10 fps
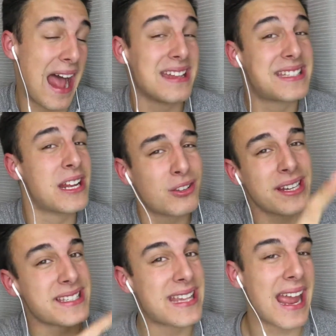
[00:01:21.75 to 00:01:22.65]
And still to
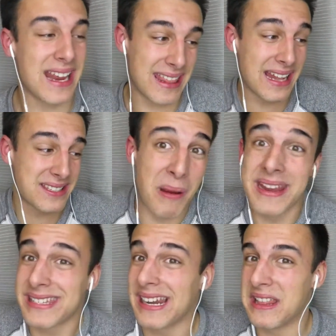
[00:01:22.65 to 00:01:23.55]
this day, that's
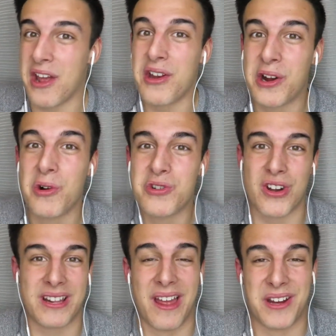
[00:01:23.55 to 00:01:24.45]
basically the only cool
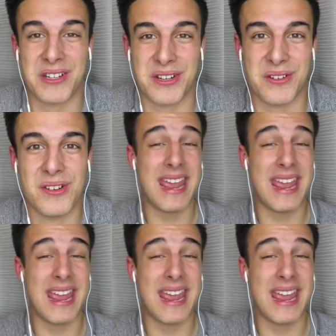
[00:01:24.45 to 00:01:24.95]
trick that I can do.